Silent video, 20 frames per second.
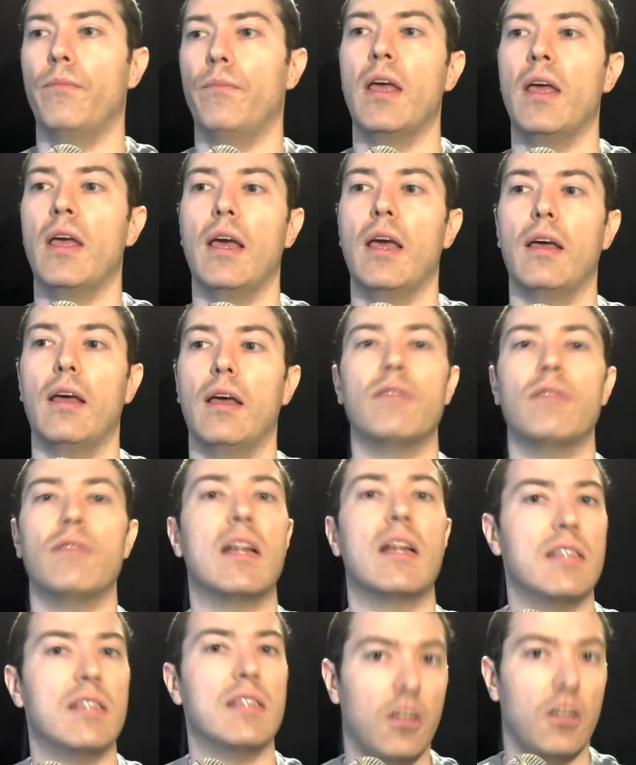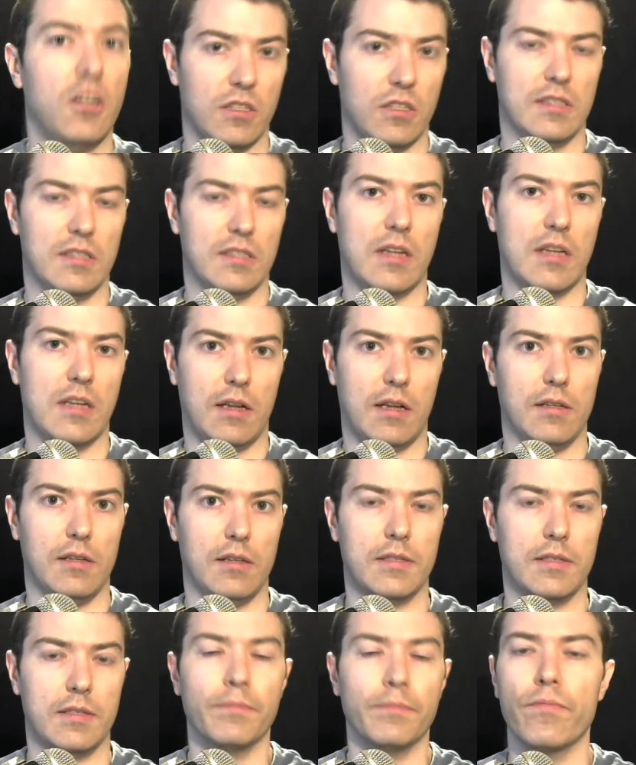civilizational cycles.
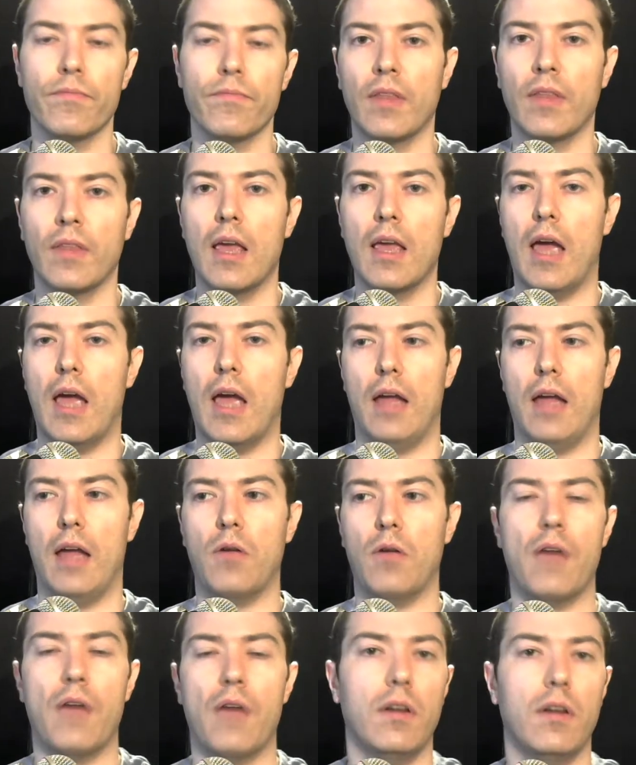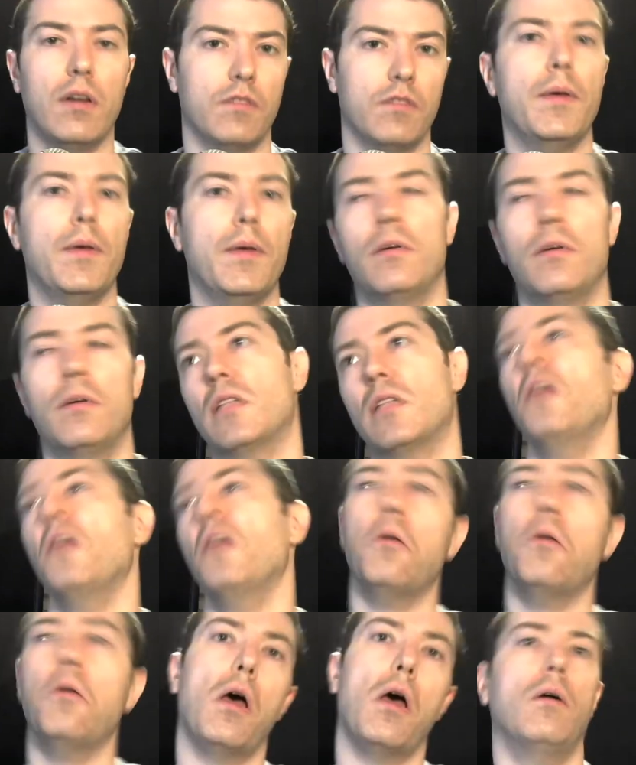And you have a lot of people who say,
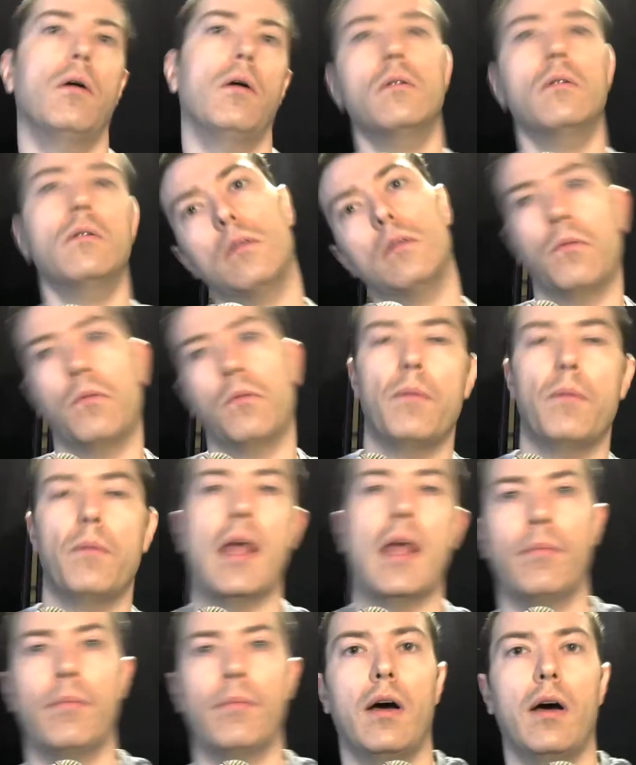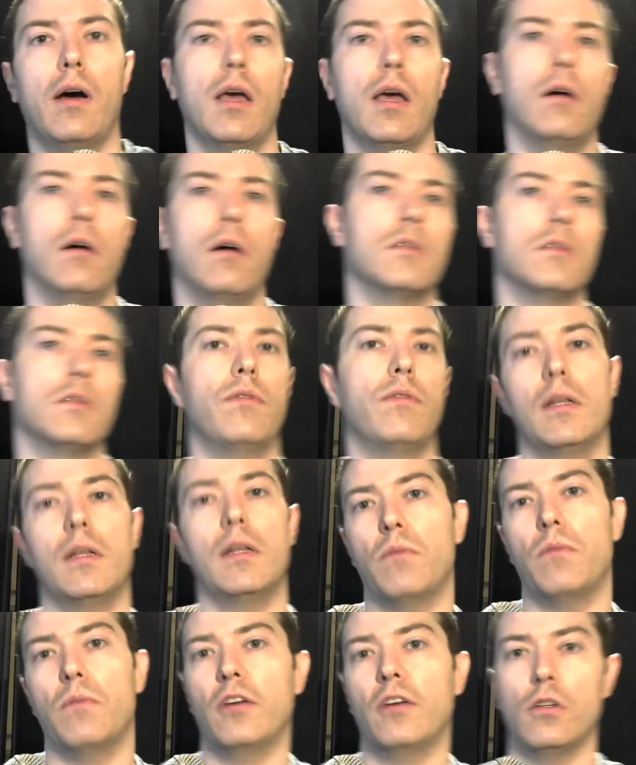the Roman Empire also fell,
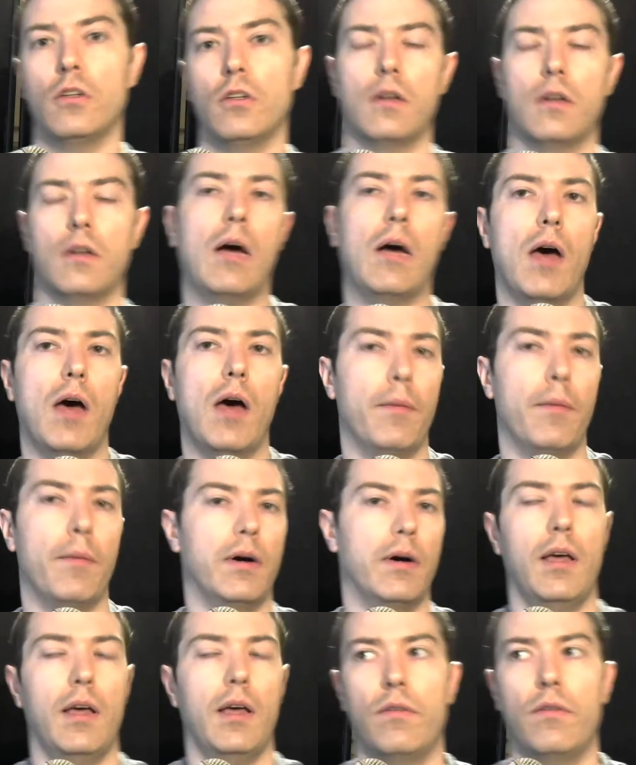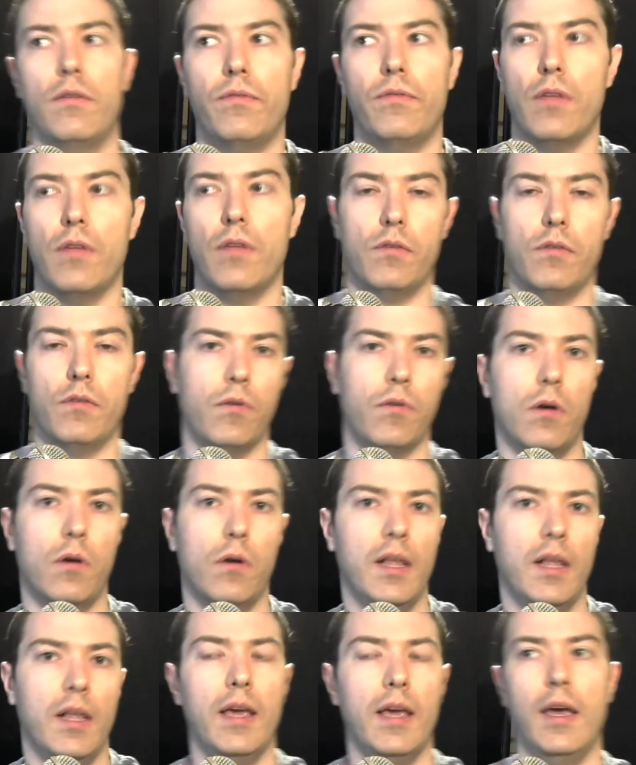why should not our empire fall?
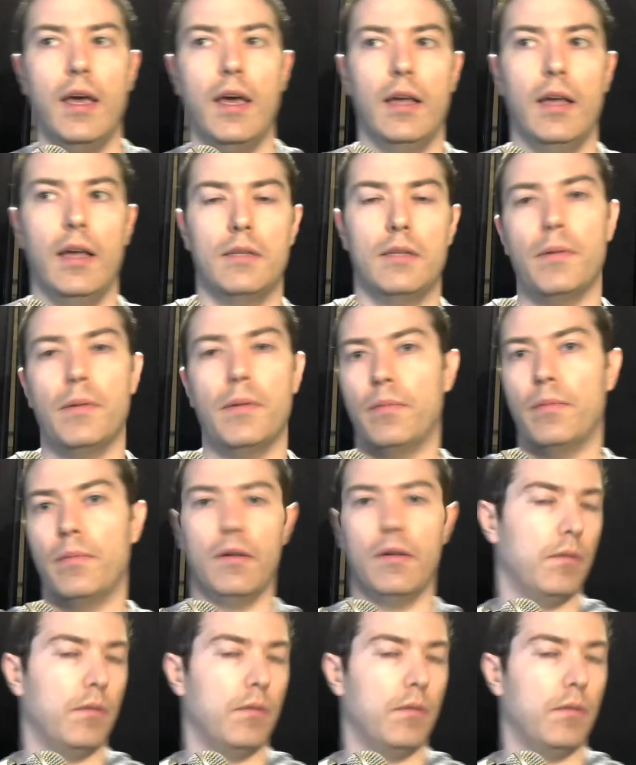And these people,